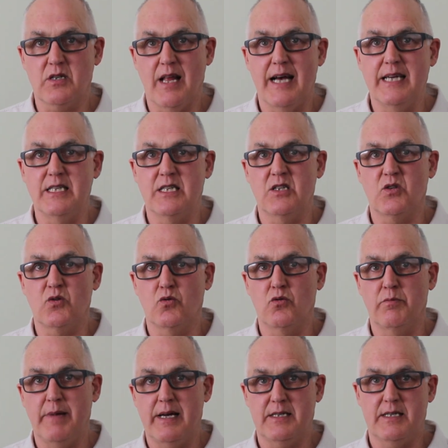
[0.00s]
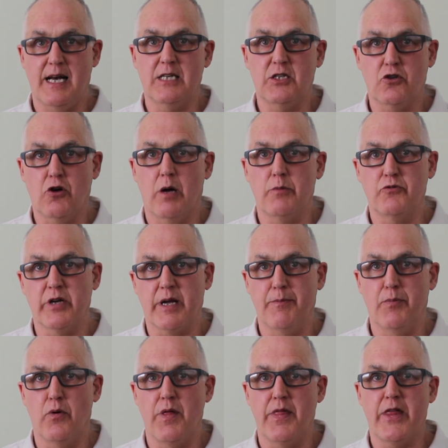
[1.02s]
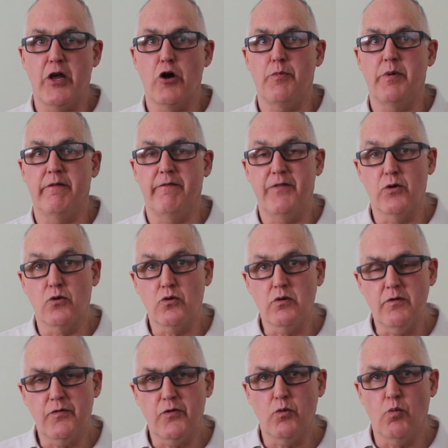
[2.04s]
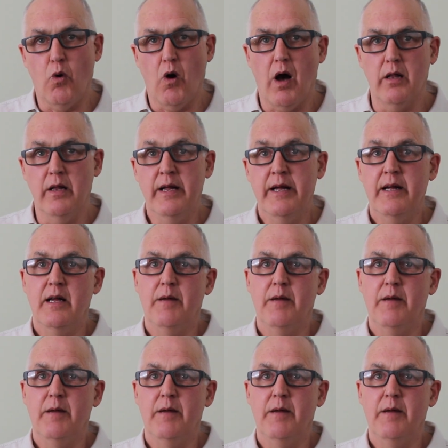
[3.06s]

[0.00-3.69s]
lasers or massage type trigger point therapy and feel good for a while,